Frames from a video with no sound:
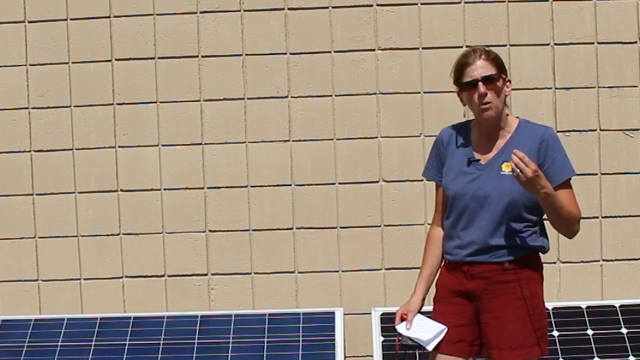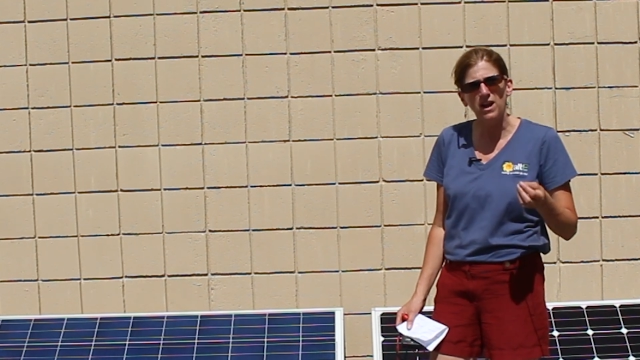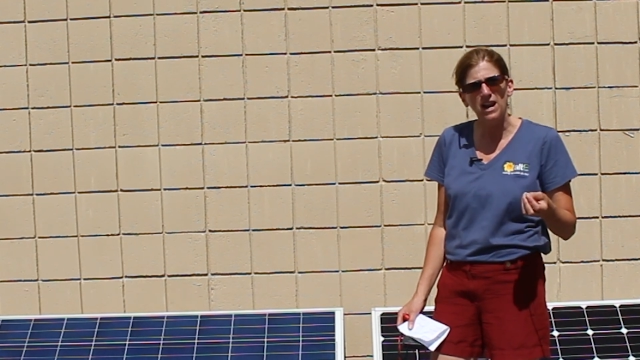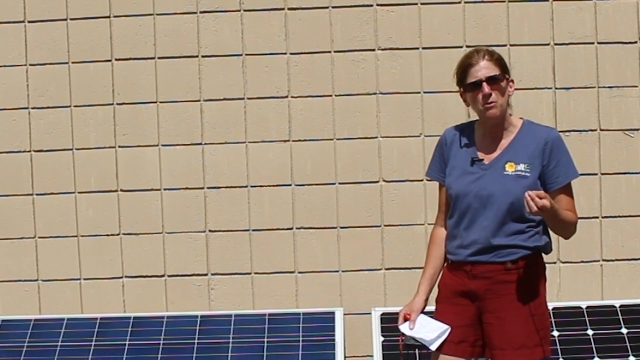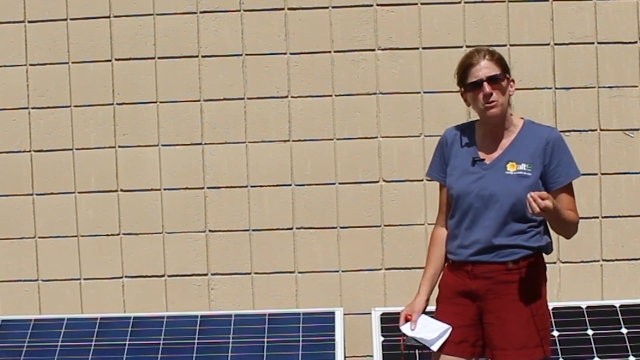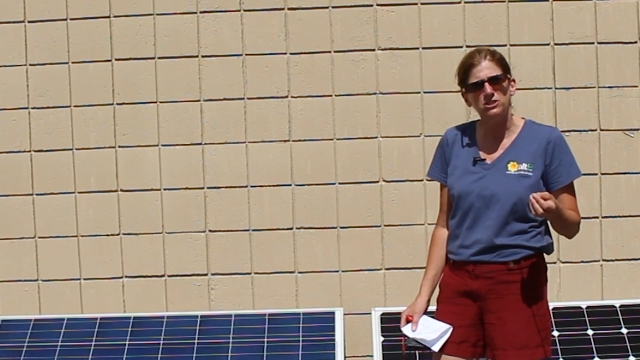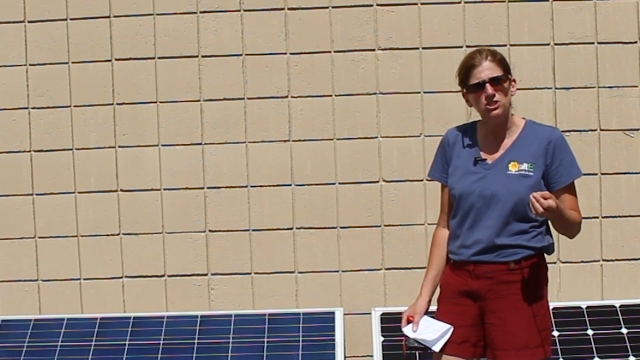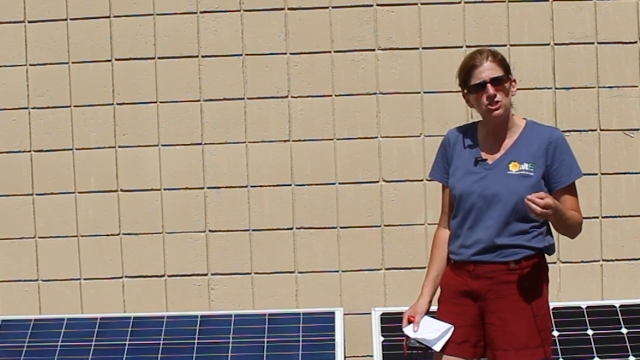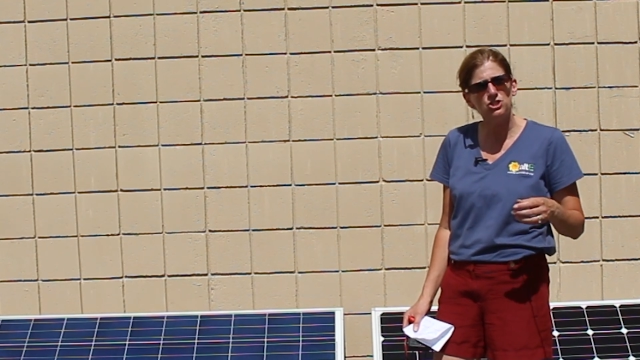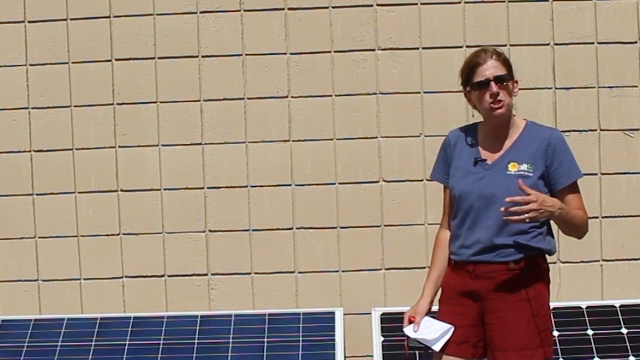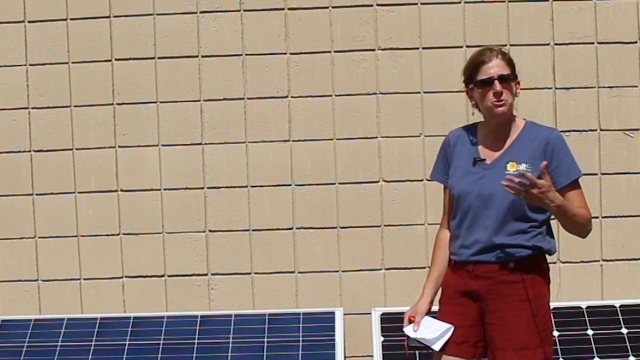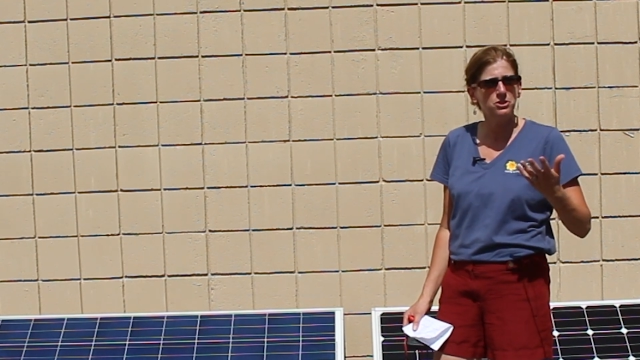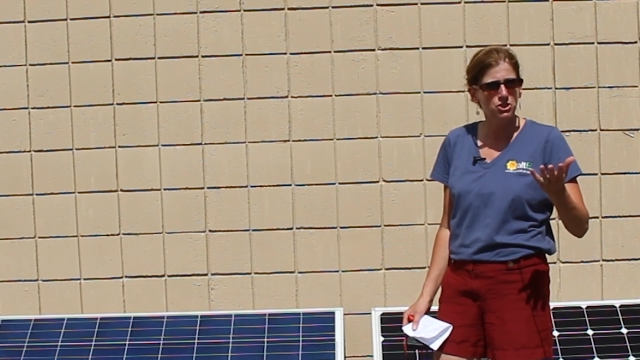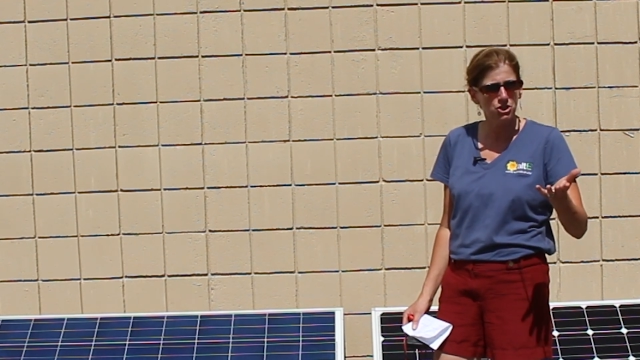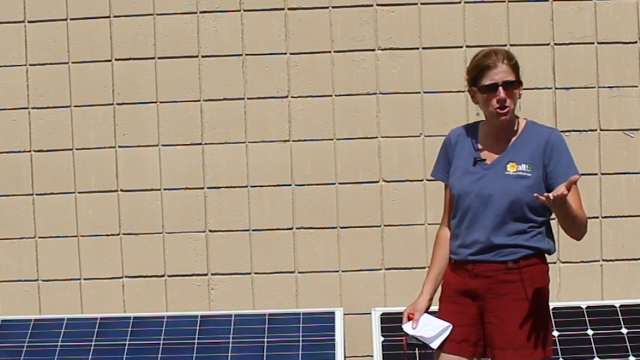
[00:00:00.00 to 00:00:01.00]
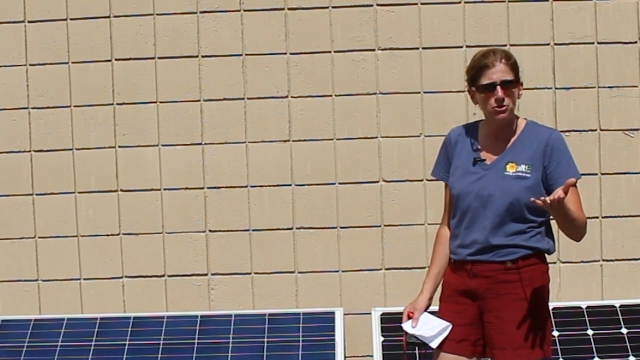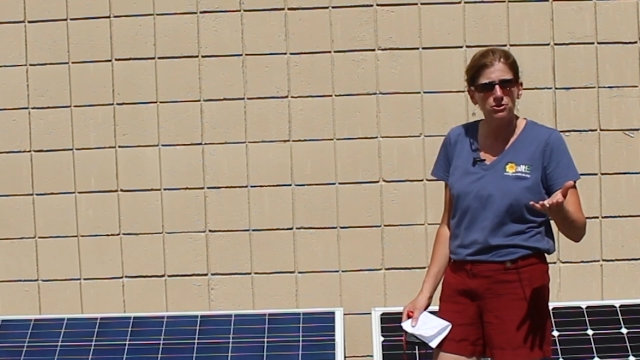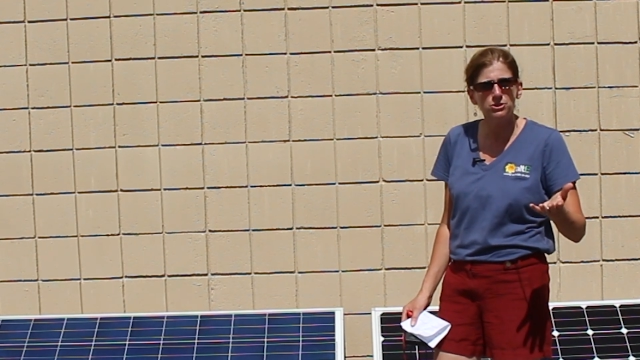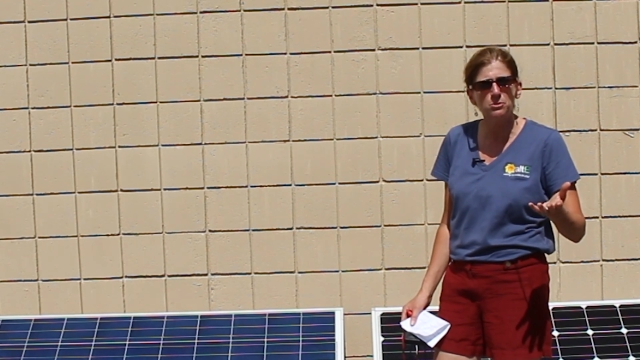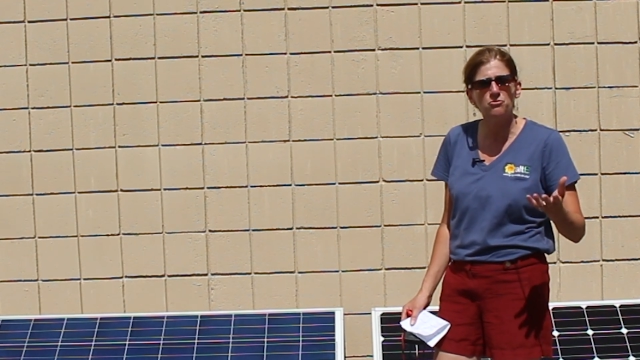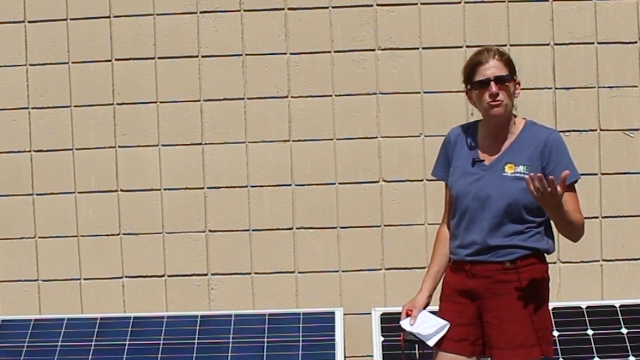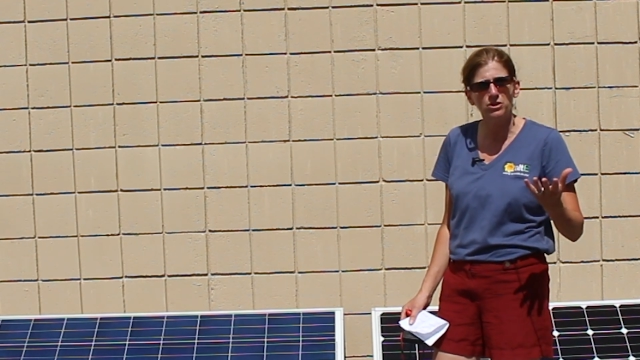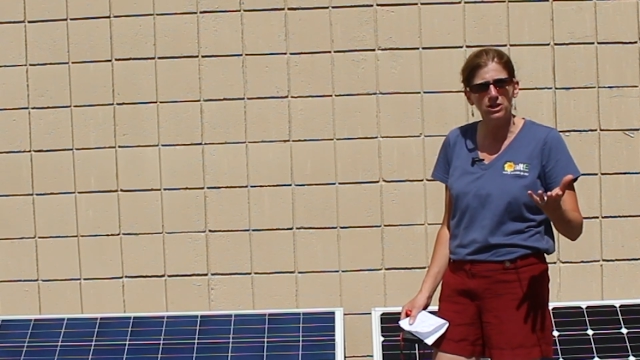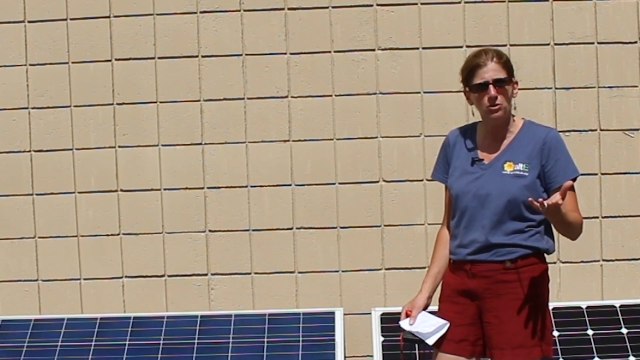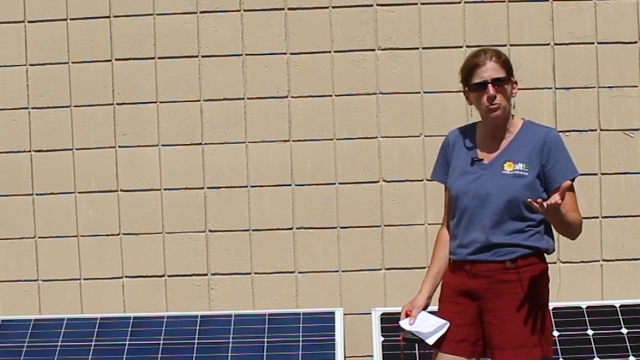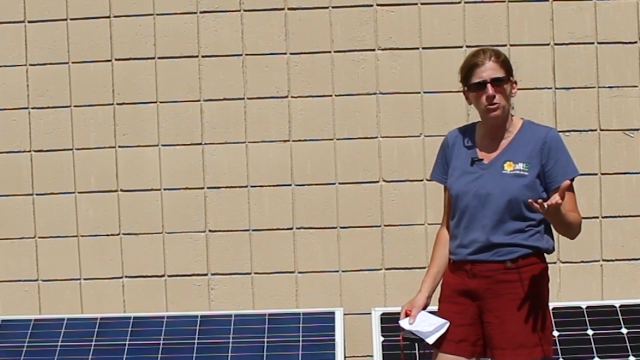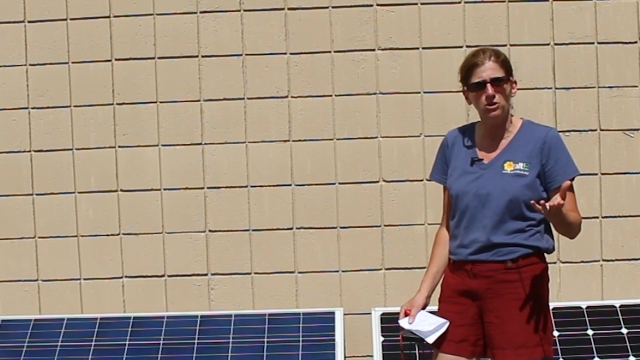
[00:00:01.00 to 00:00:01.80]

what I want to do is show you some real